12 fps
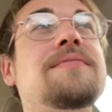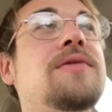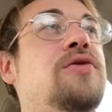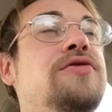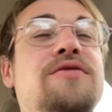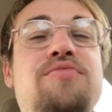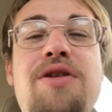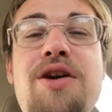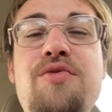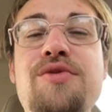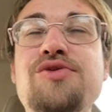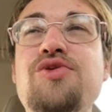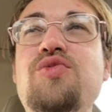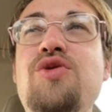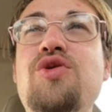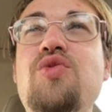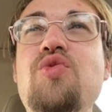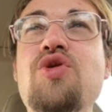Used to play Wizard one
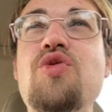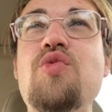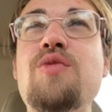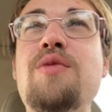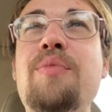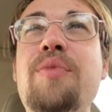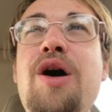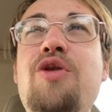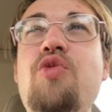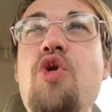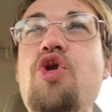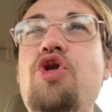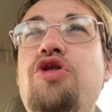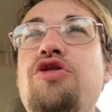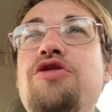oh one with my pal Rourke.